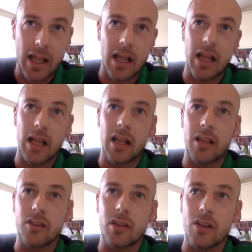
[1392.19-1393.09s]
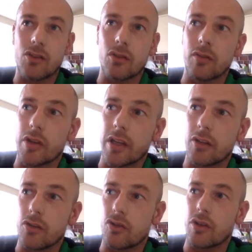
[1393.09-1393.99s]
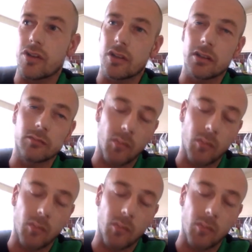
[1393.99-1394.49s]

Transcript: Sort of looking at nutrition,